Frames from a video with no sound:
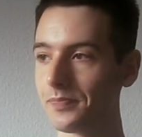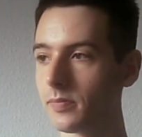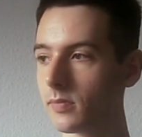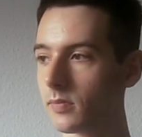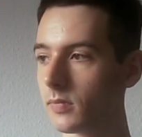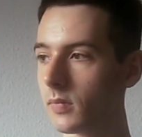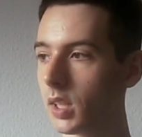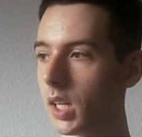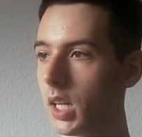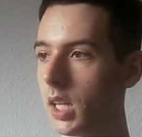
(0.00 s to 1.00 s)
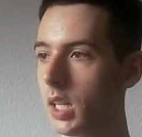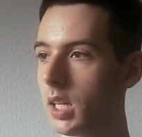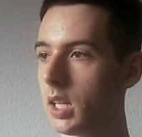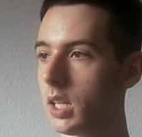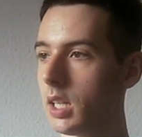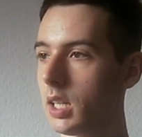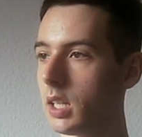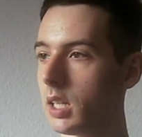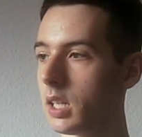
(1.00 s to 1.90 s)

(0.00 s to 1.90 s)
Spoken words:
[no speech]